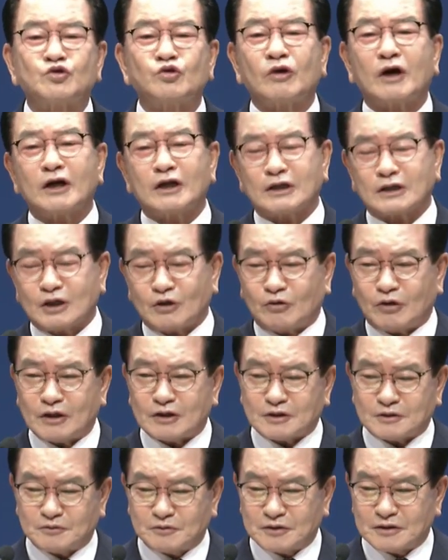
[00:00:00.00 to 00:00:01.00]
How long
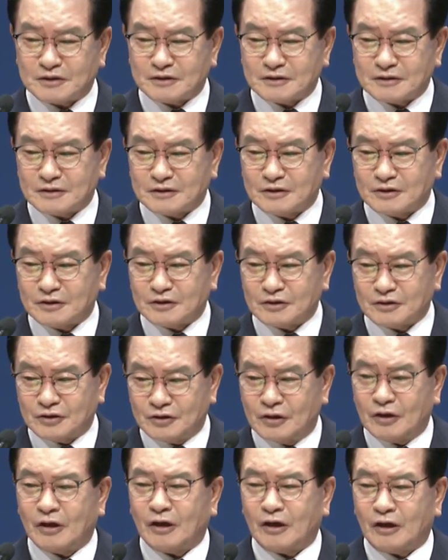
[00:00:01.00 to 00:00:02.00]
were you there? And
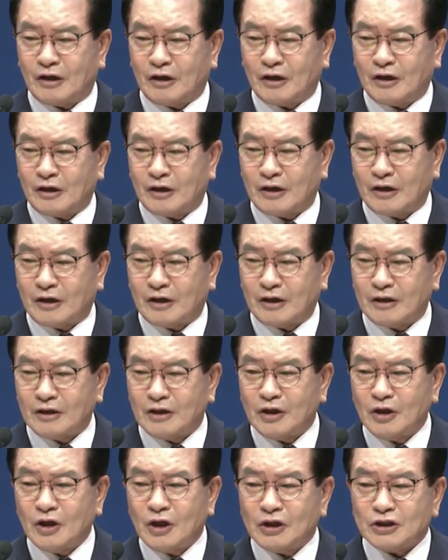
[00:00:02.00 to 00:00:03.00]
he said I was there for
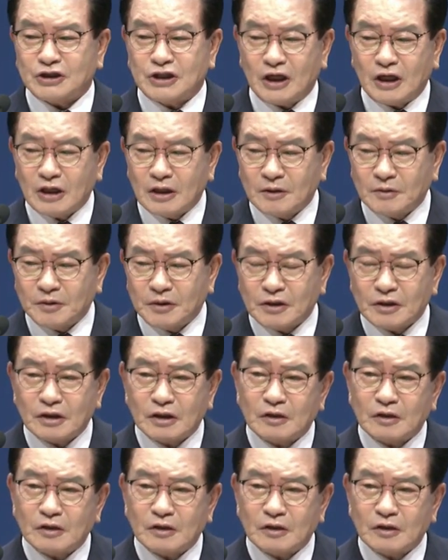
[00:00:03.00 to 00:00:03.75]
three weeks.